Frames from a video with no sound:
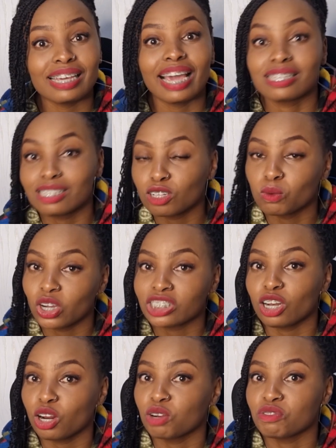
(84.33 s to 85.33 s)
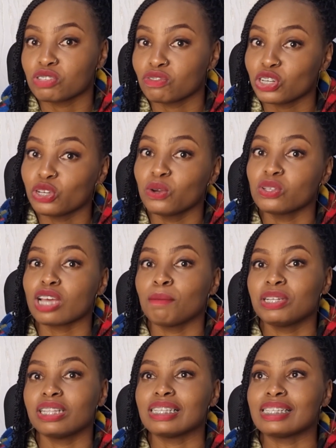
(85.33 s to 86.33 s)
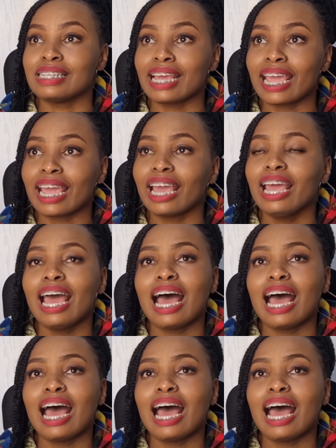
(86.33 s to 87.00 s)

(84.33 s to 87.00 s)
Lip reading: I still watch a lot of his videos up to this day.